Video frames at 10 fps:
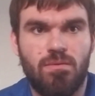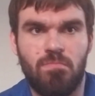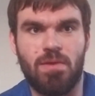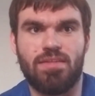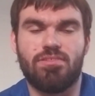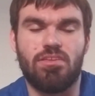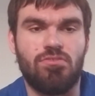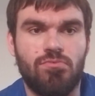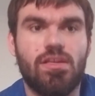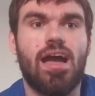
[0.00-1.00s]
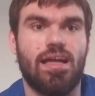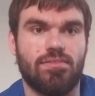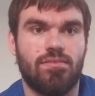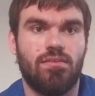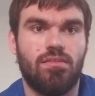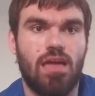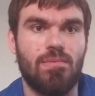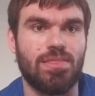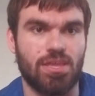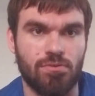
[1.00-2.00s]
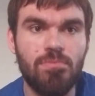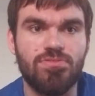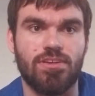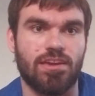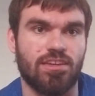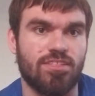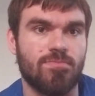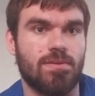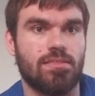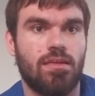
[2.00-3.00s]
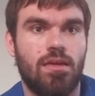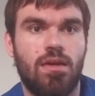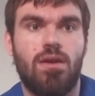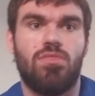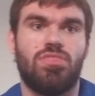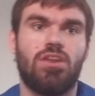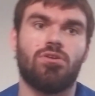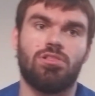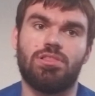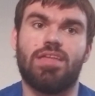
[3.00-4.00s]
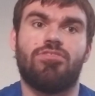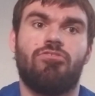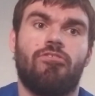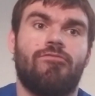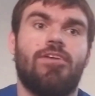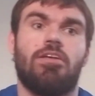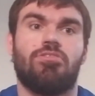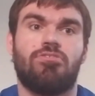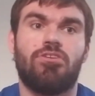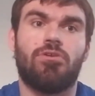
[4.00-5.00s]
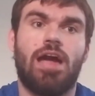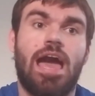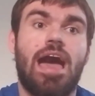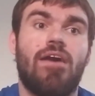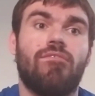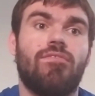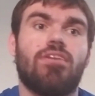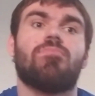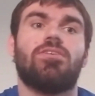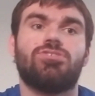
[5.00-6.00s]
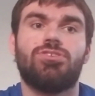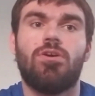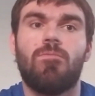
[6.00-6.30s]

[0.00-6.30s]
basically do not. I mean, they grip things, but they don't clench their fists. They don't have as much